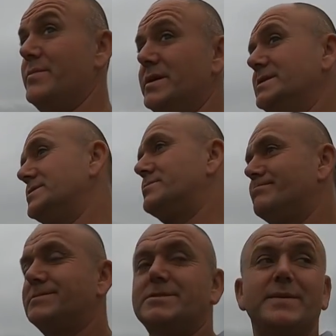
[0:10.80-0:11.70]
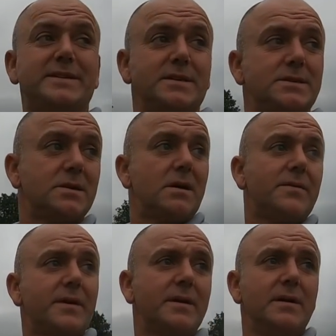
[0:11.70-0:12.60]
but it's spitting sort of
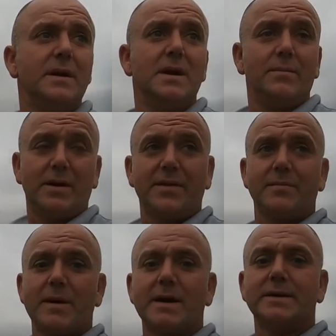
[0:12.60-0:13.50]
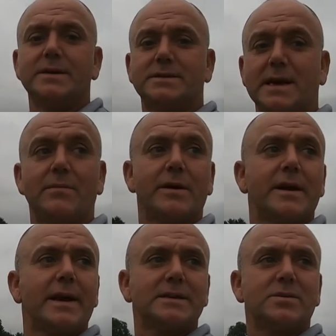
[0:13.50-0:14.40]
thing. But I think by dinner time we're going
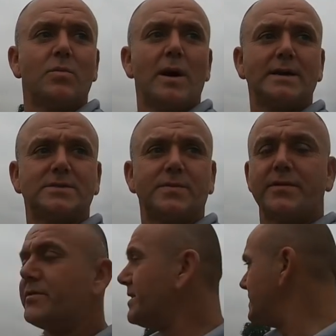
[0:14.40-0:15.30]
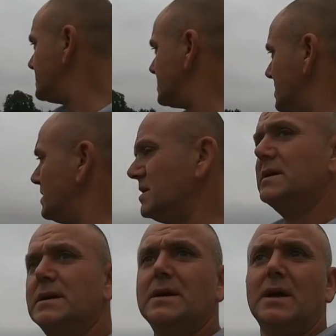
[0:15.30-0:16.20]
to get some widespread rain. So
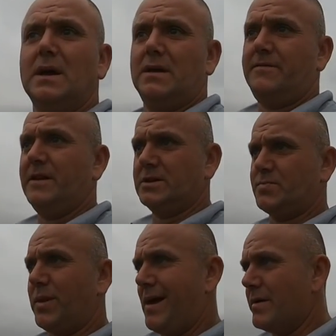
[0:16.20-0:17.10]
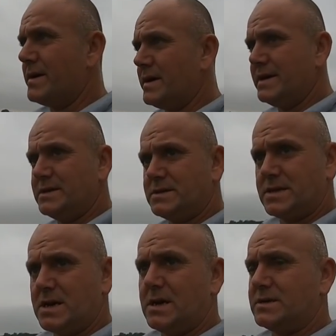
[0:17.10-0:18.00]
Phil's ploughing, he's
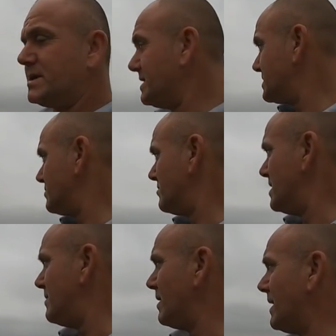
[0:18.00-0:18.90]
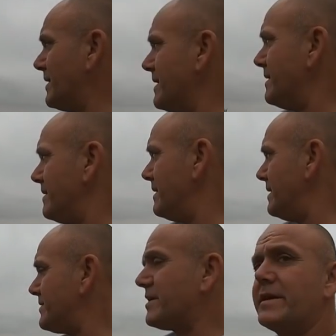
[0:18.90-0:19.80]
turning some rape landing,
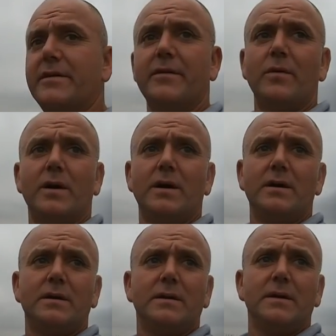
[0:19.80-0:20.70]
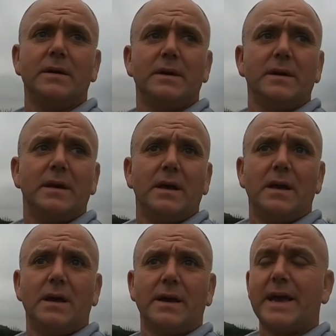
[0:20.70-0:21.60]
trying to
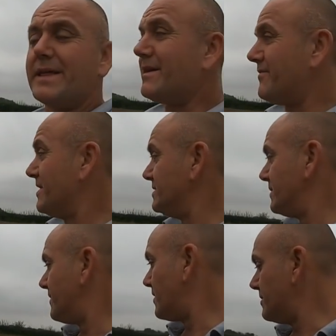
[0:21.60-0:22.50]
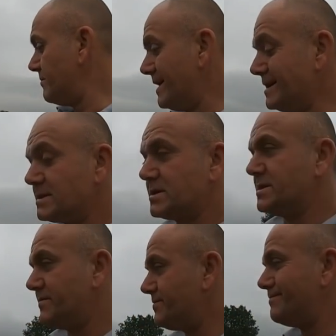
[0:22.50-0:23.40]
get that finished before it rains,
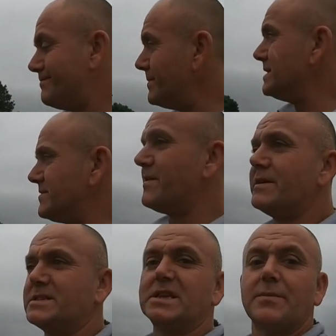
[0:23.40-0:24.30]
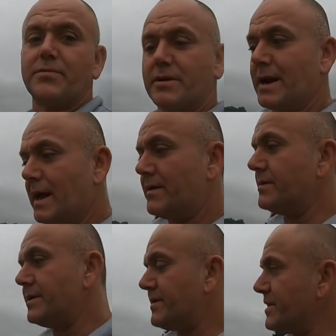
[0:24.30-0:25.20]
because it's very slippery land,
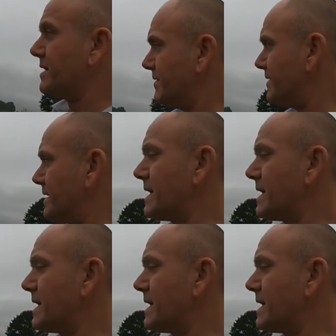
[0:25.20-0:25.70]
and I think if it